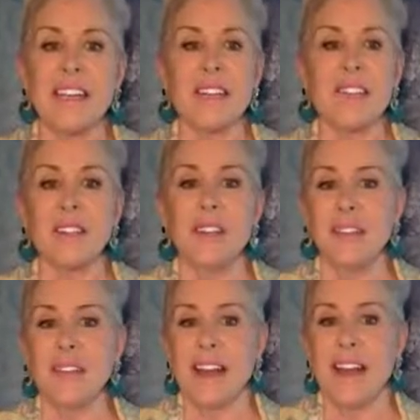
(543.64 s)
each and
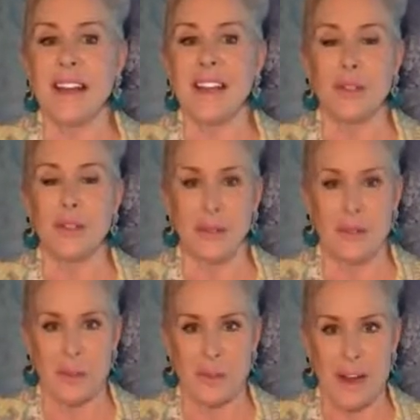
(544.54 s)
every day until
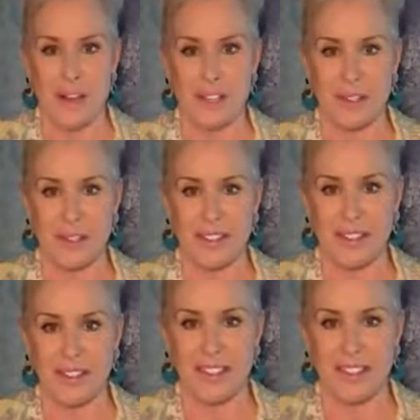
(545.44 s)
you've arrived at your
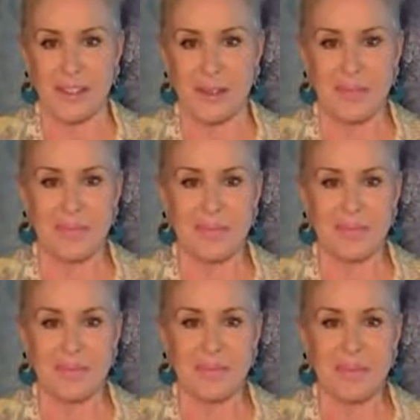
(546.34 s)
destination.
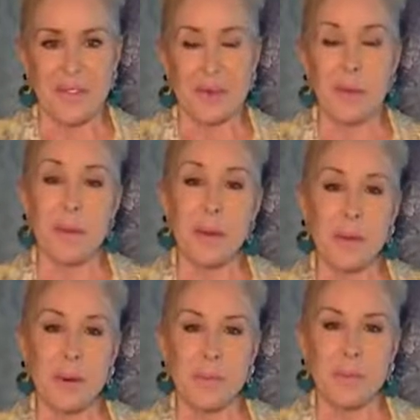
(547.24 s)

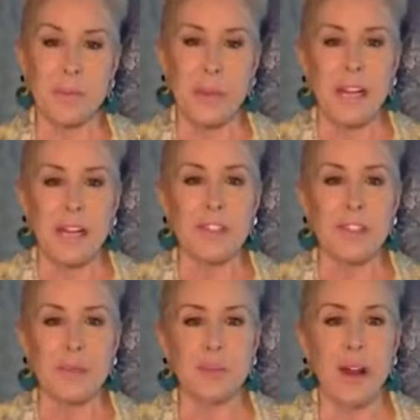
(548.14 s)
Remember,
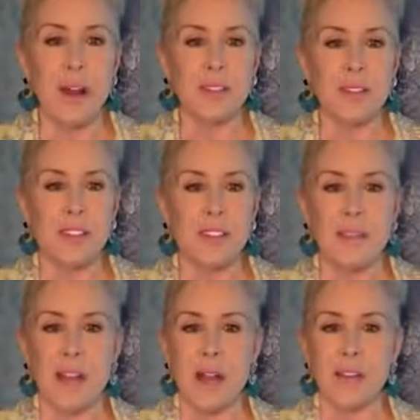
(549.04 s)
this process
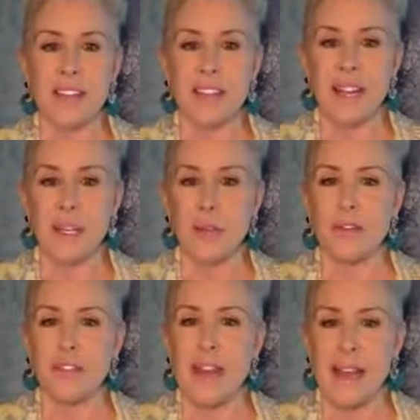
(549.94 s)
may only take you
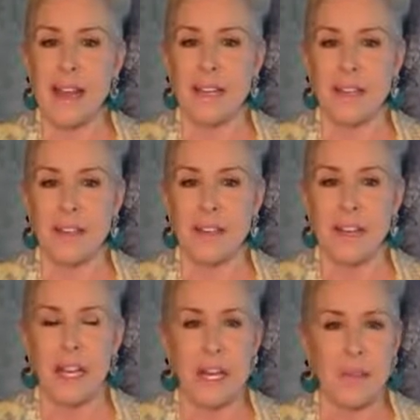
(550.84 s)
days
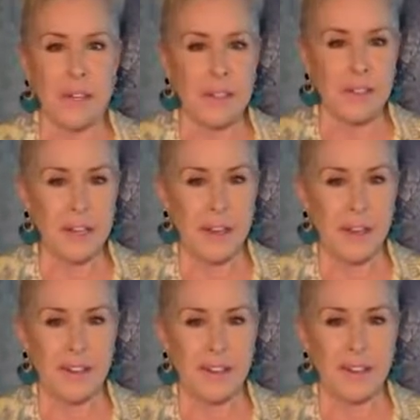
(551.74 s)
if it is
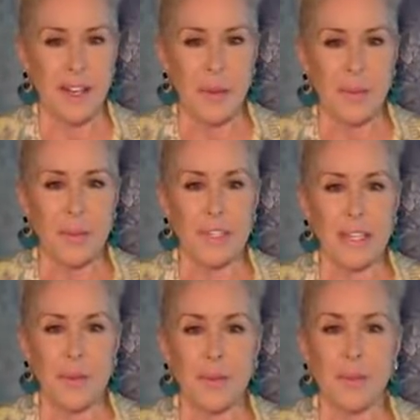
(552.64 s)
done with
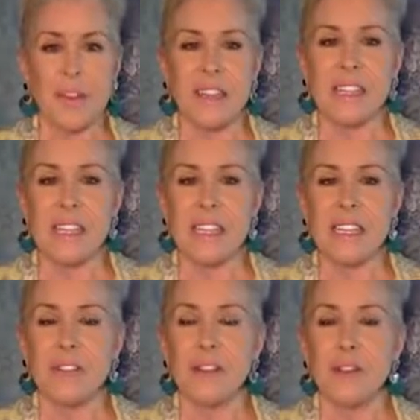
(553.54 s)
enough
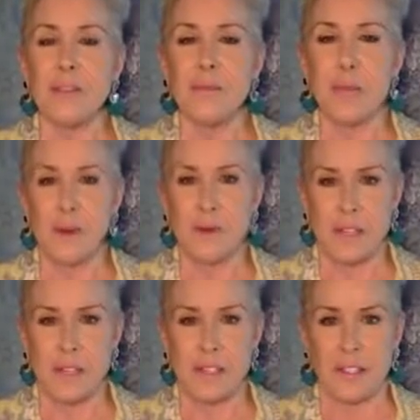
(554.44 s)
relentless,
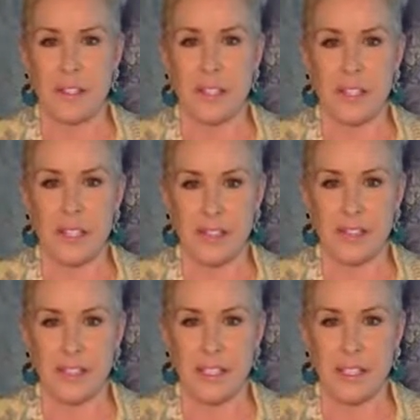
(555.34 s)
fervent
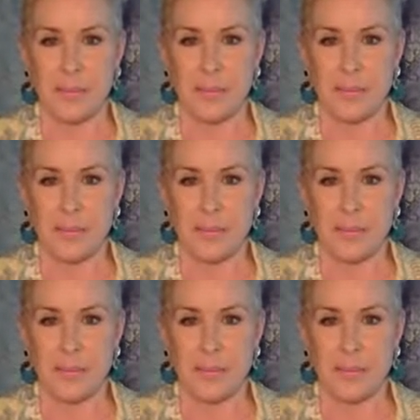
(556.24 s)
intensity.